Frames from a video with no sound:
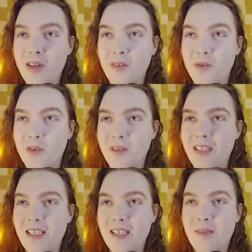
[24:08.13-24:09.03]
in the world.
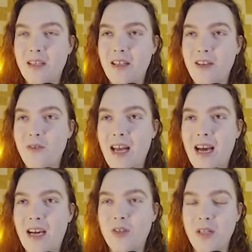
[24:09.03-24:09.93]
This is something that you can
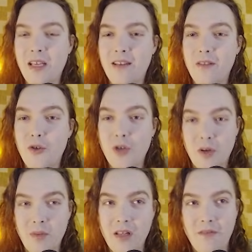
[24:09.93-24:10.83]
actually
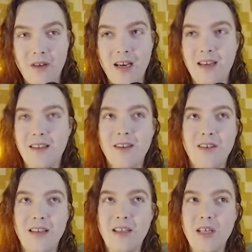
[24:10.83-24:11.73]
legitimately find,
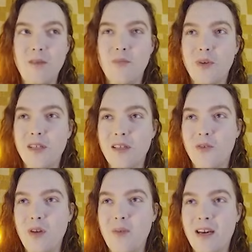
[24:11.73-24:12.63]
are these imprisoned
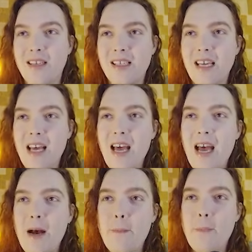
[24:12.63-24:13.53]
Quebecs.
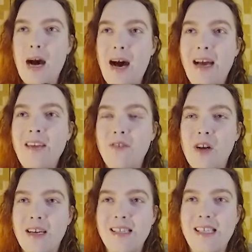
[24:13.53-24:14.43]
I've
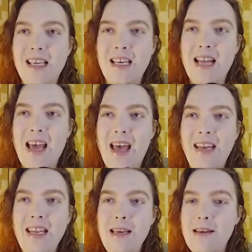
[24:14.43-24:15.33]
not seen
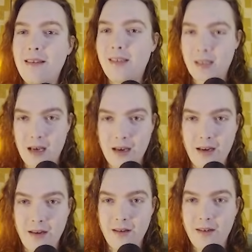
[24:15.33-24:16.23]
any
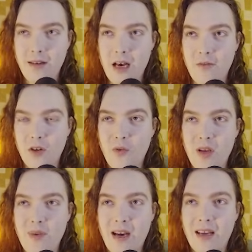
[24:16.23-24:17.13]
sign of a
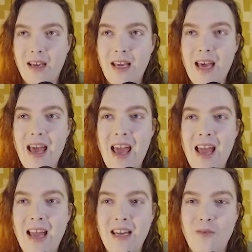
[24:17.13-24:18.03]
Quebec
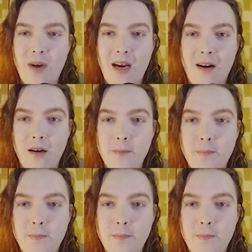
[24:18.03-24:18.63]
anywhere